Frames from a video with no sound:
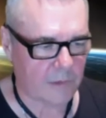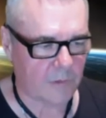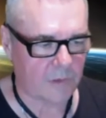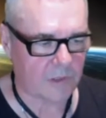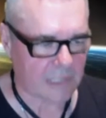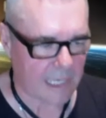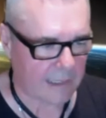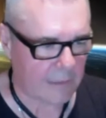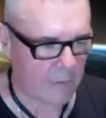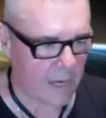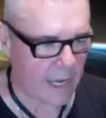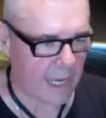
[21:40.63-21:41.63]
we were
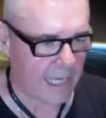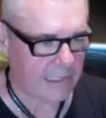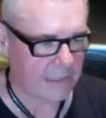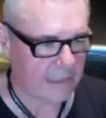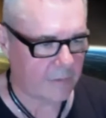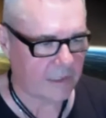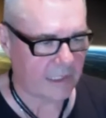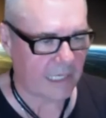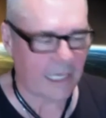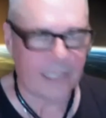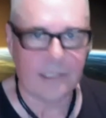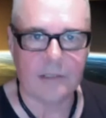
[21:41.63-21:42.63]
scallywags. It was the
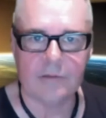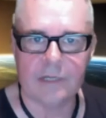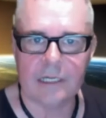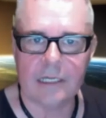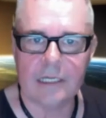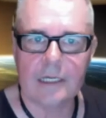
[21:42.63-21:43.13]
end of a